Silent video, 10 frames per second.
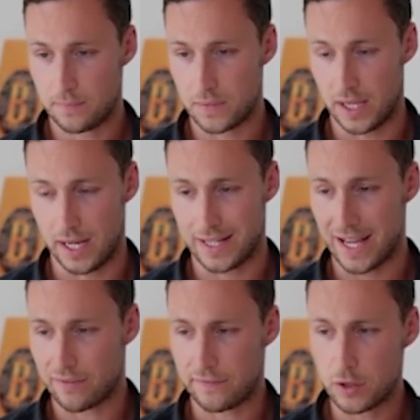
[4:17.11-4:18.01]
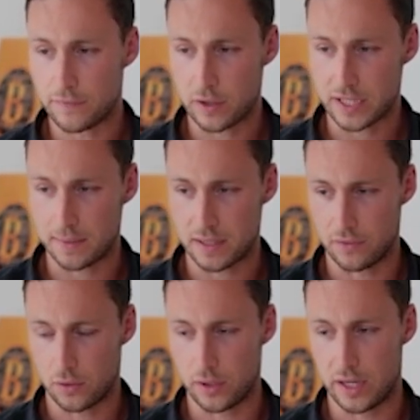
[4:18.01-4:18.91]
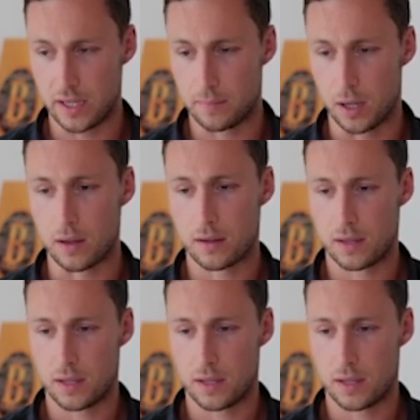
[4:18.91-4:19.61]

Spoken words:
And they have a few different types of liquidity, but